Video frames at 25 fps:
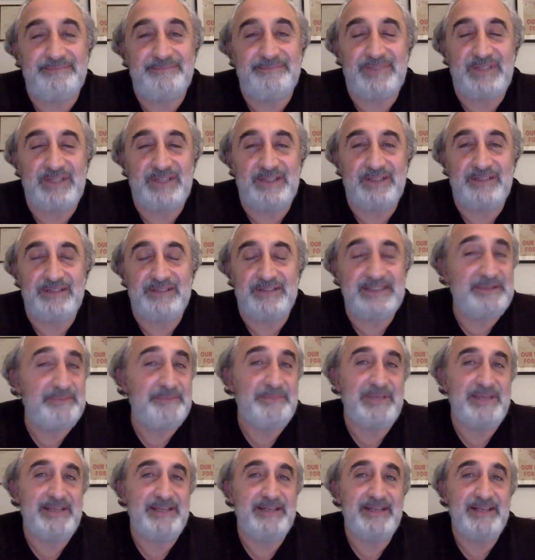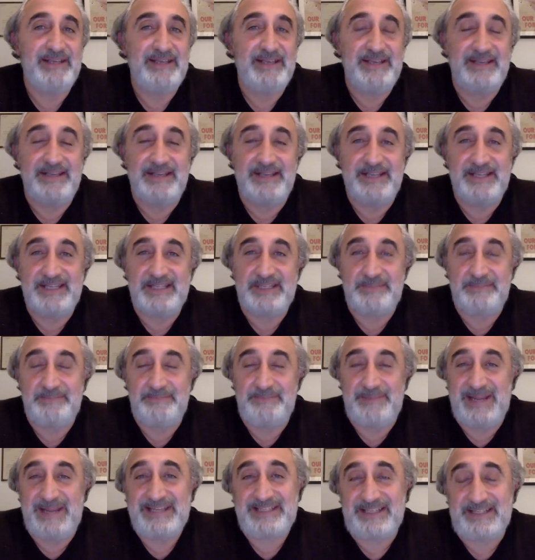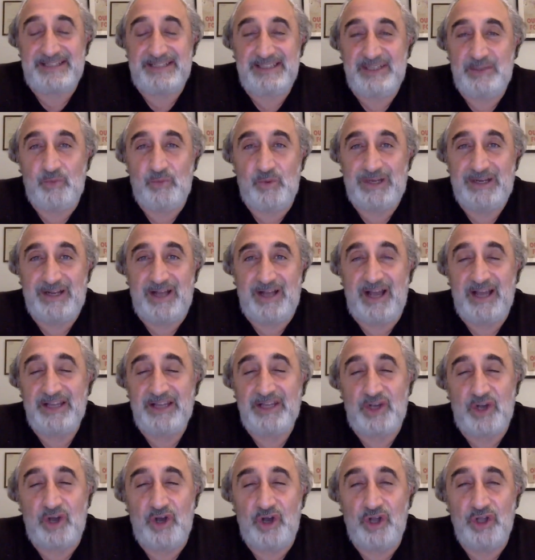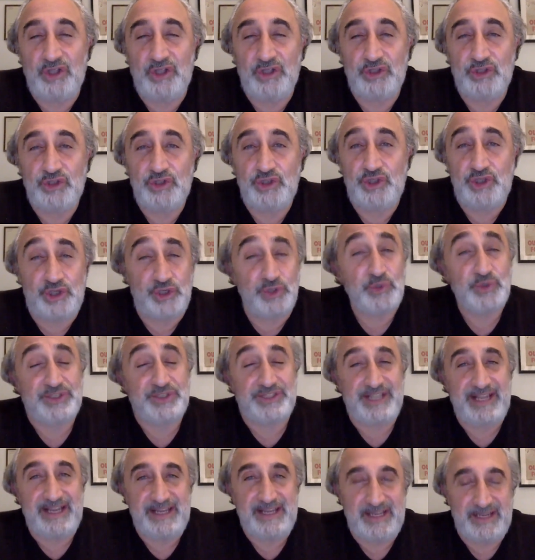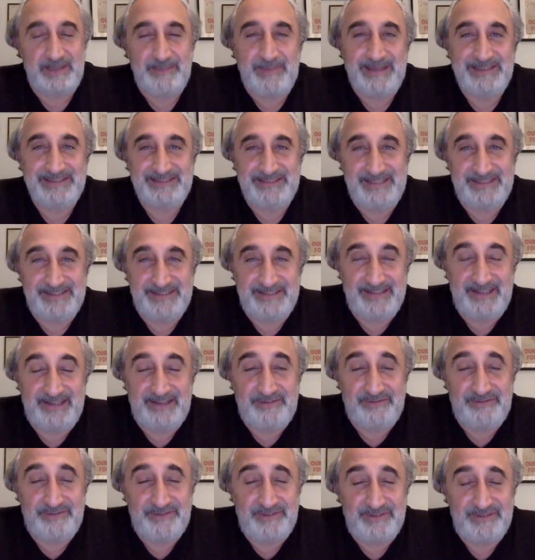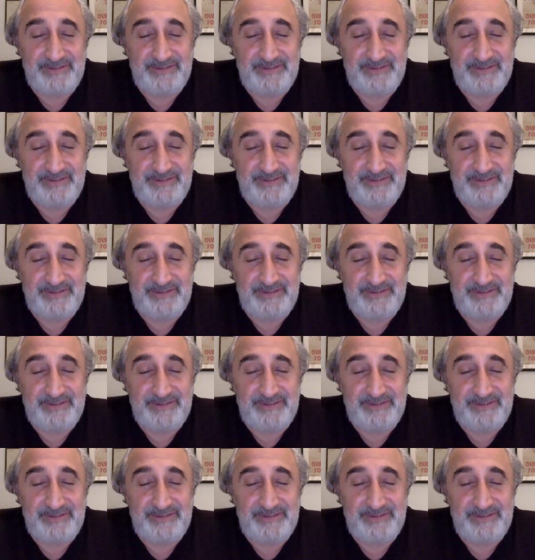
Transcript: Littman is basically what I call Tuesday in my daily life.